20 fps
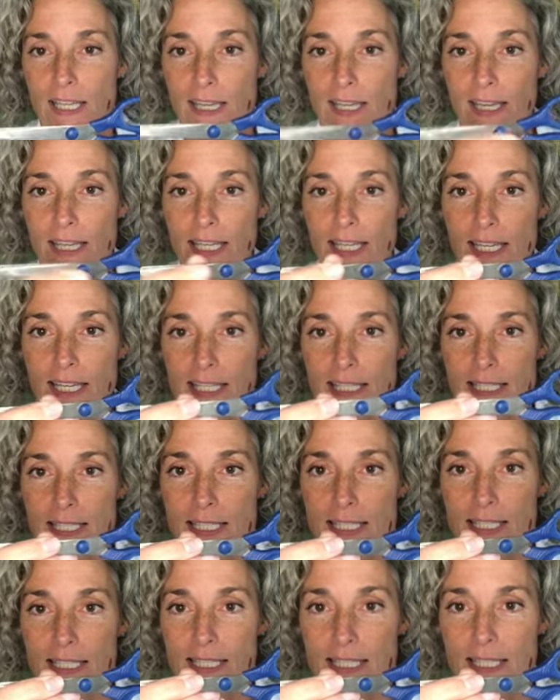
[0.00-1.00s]

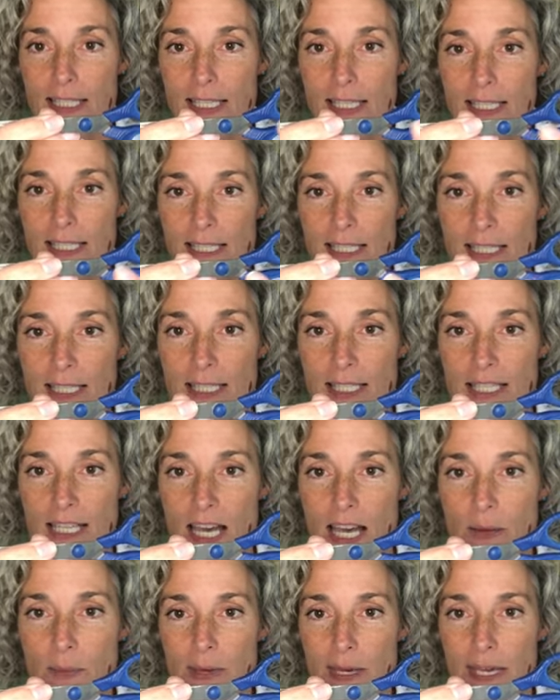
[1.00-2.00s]
This is his
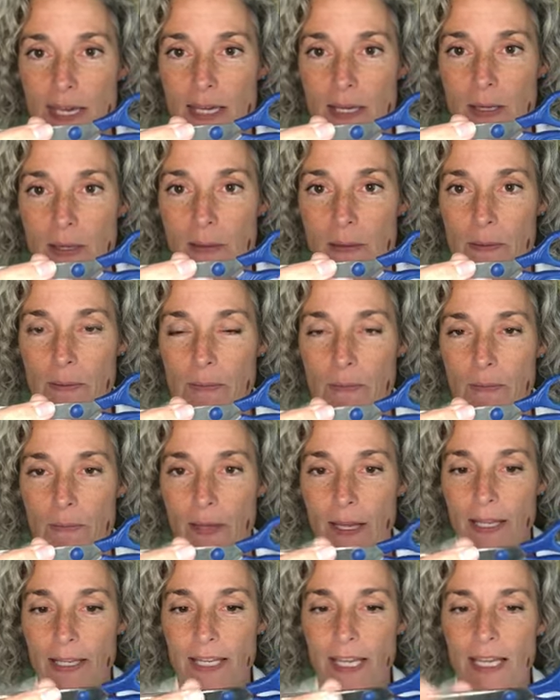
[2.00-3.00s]
tummy.
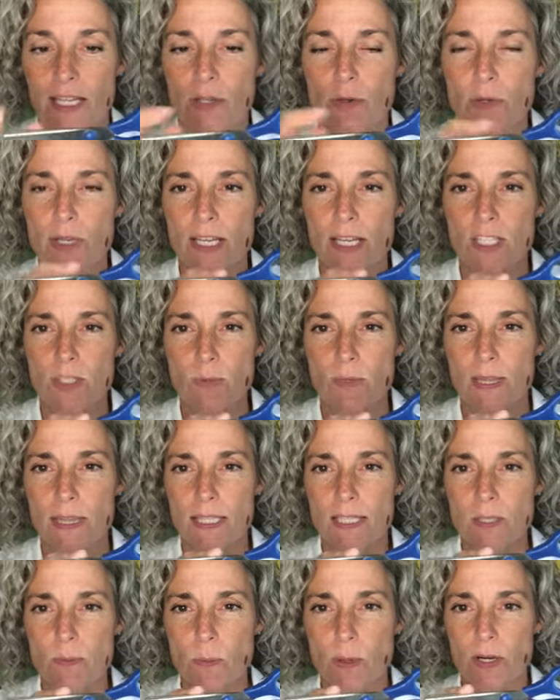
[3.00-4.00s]
And can you guess what
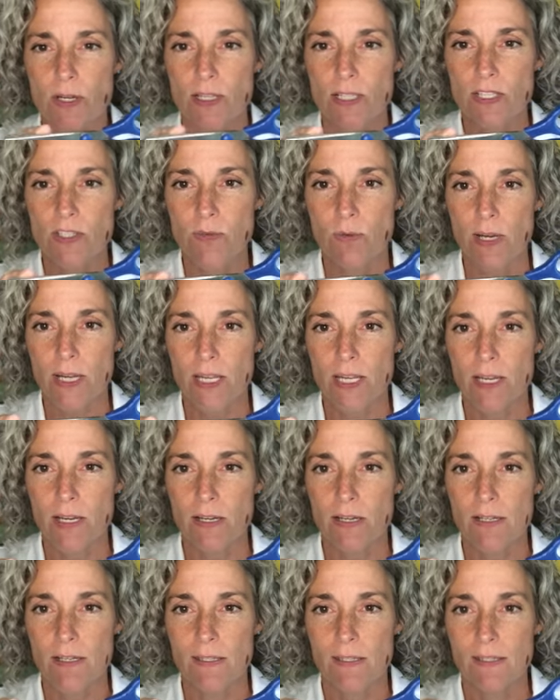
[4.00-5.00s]
this part is right here?
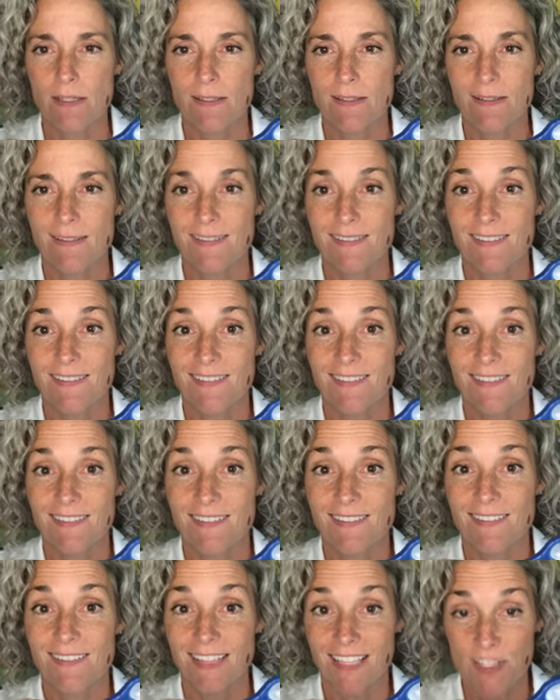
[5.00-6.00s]

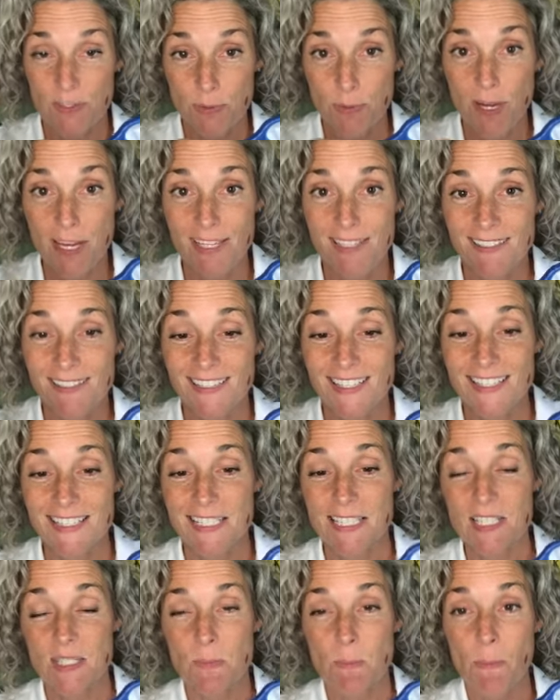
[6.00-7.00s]
That's right, it's
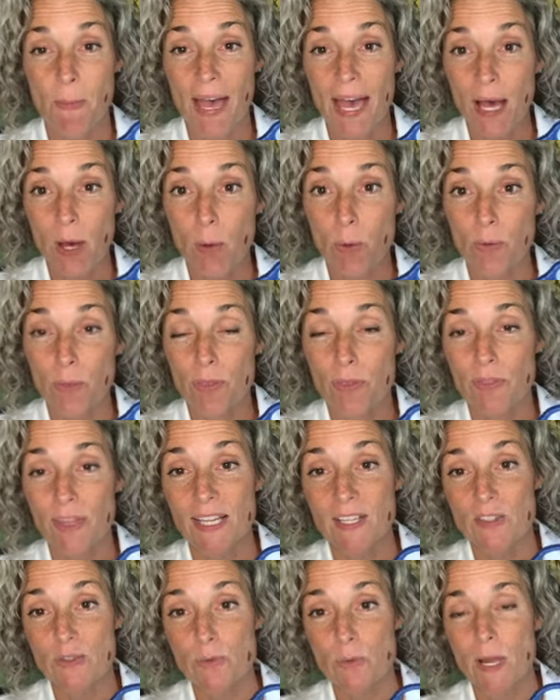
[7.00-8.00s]
its mouth.
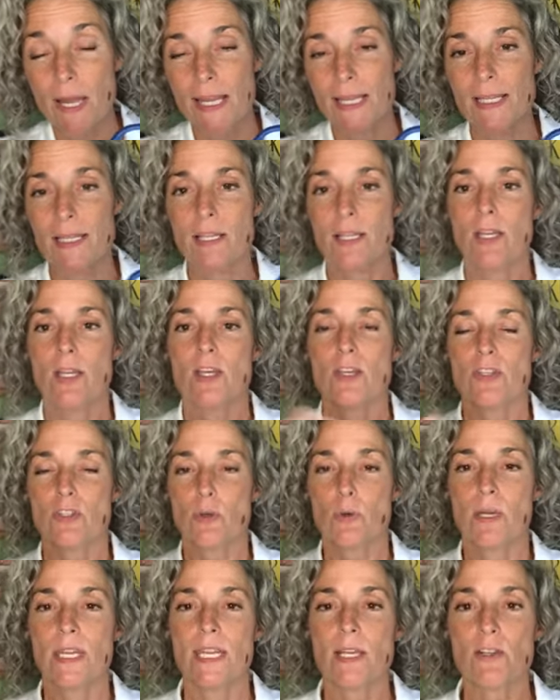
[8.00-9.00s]
That's right. So
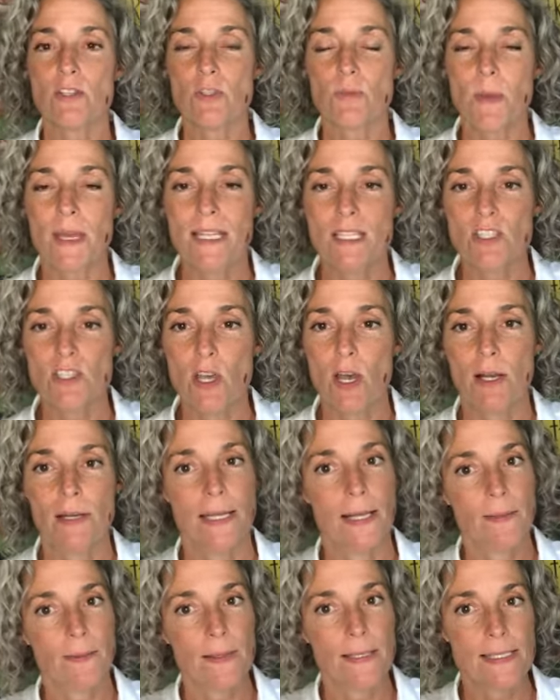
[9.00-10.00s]
here's my song.
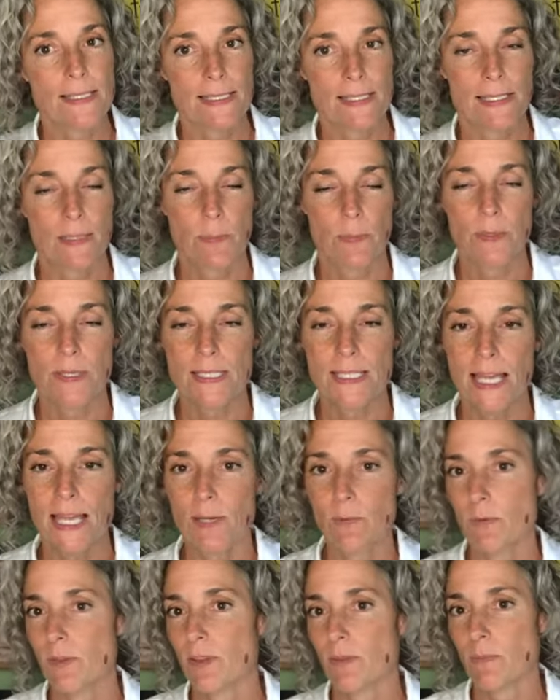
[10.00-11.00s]
Now listen and pretend
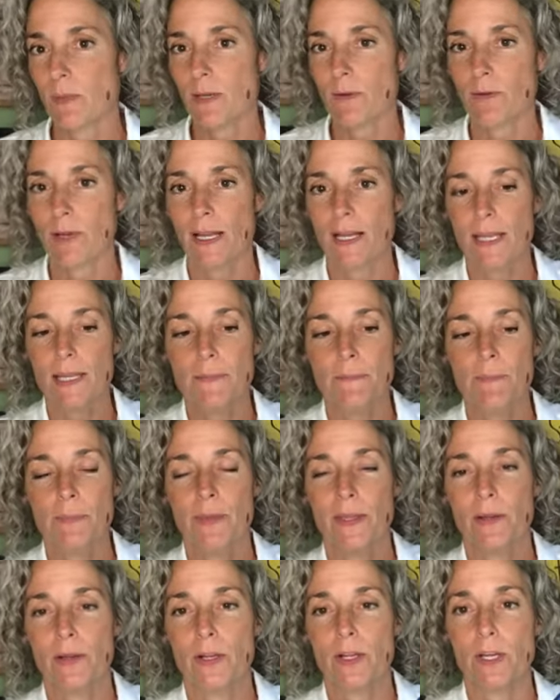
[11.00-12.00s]
with me. Ready?
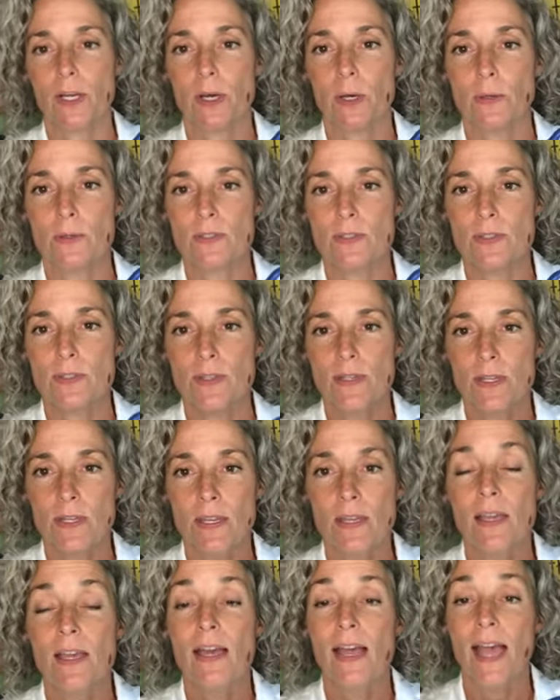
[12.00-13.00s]
Here it goes.
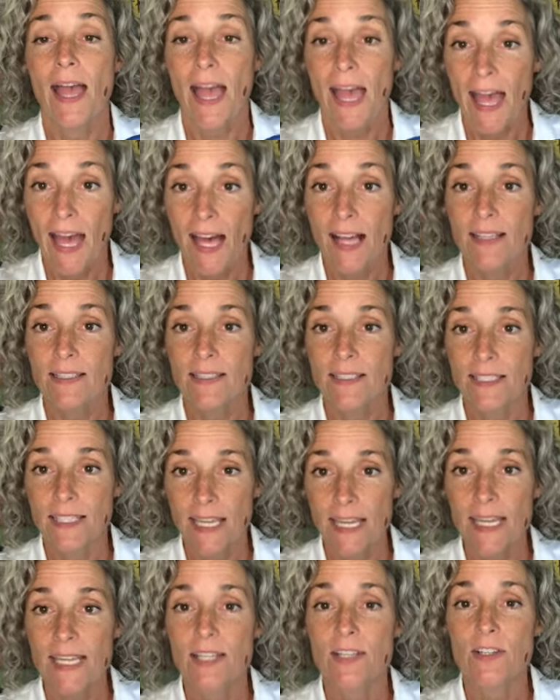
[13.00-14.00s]

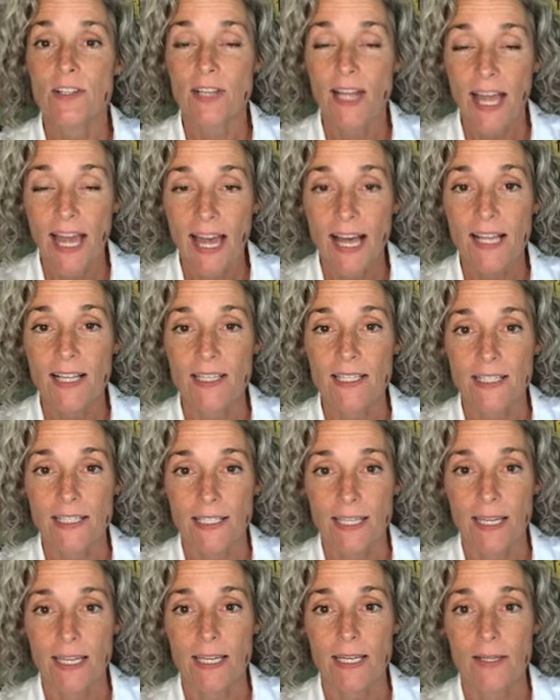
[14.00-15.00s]
Alligator,
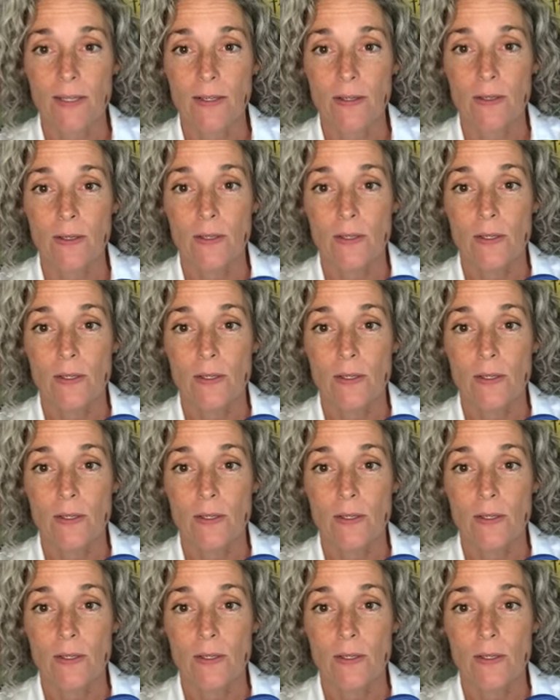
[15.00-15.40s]
alligator,